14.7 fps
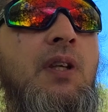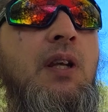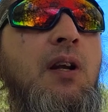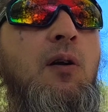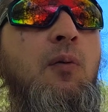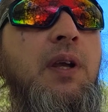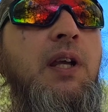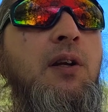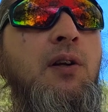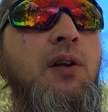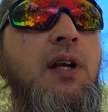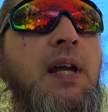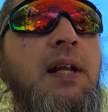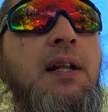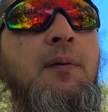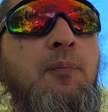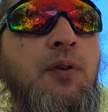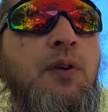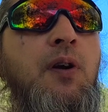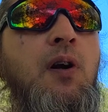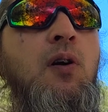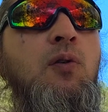You know, we can hook that up
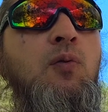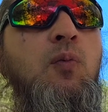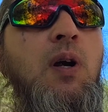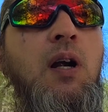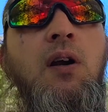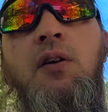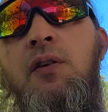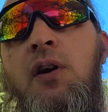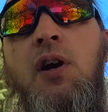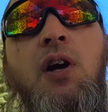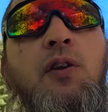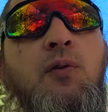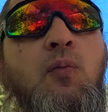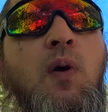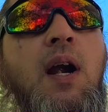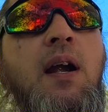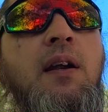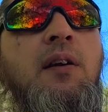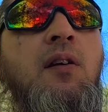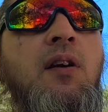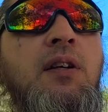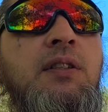with our our other
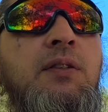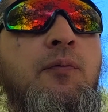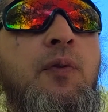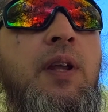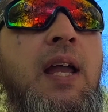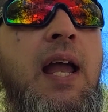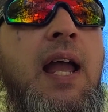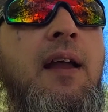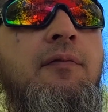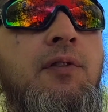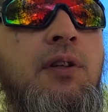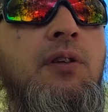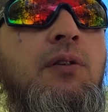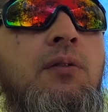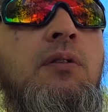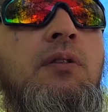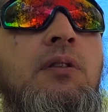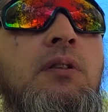wiring harness if we have to.